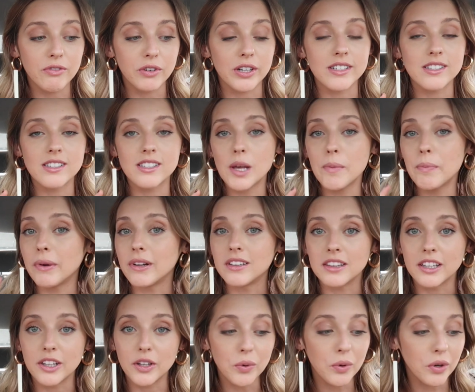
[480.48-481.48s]
for a sip a
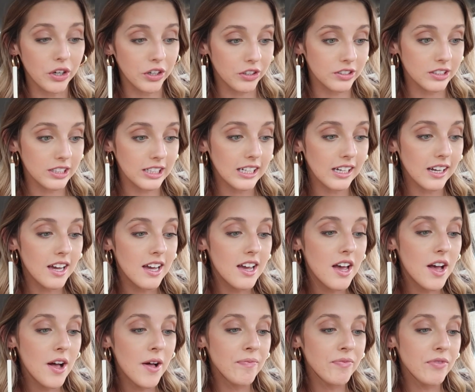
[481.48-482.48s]
little early.
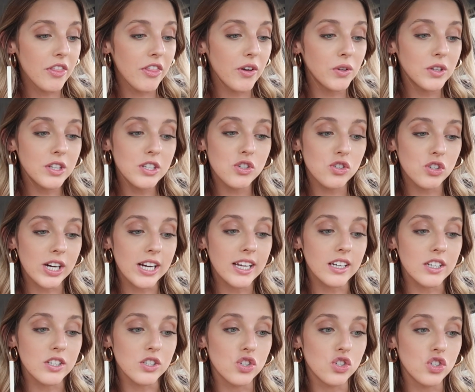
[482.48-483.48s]
Though this
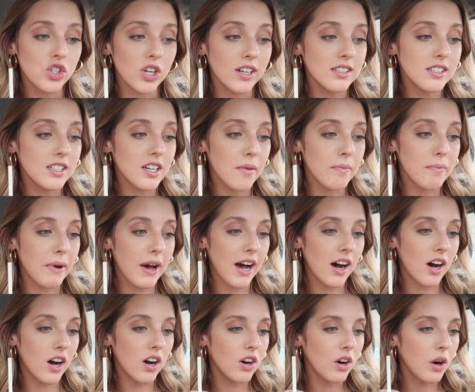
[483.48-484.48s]
drink isn't just
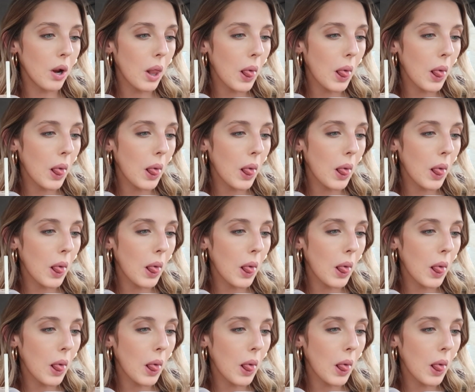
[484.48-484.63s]
about